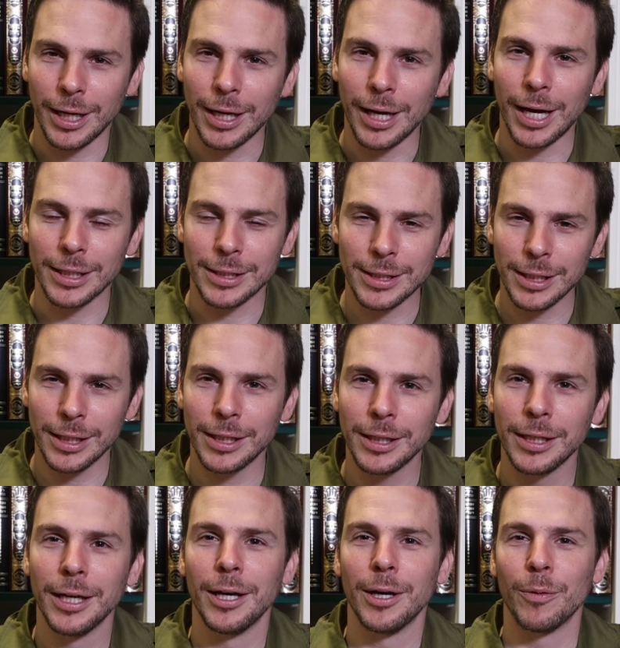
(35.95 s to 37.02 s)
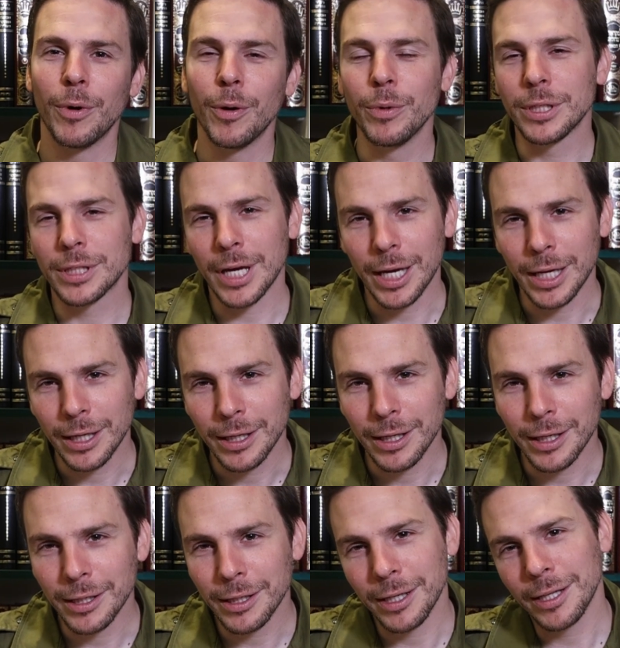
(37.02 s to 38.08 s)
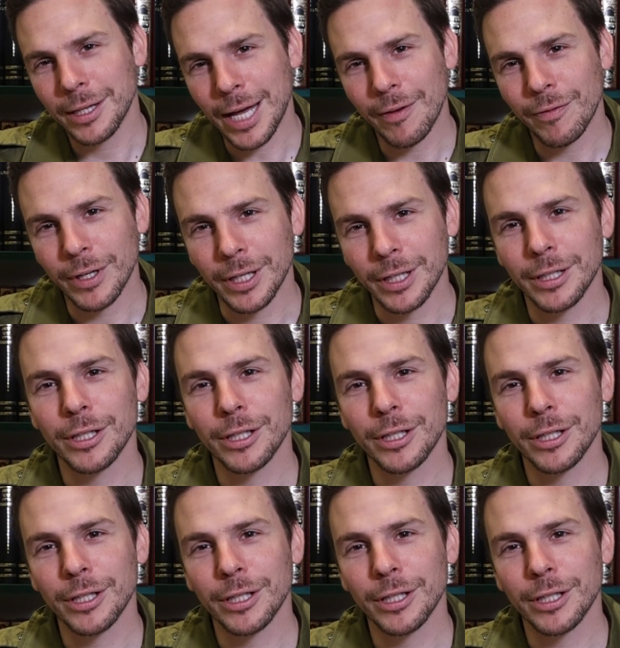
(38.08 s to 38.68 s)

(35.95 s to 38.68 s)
I see what we say in davening.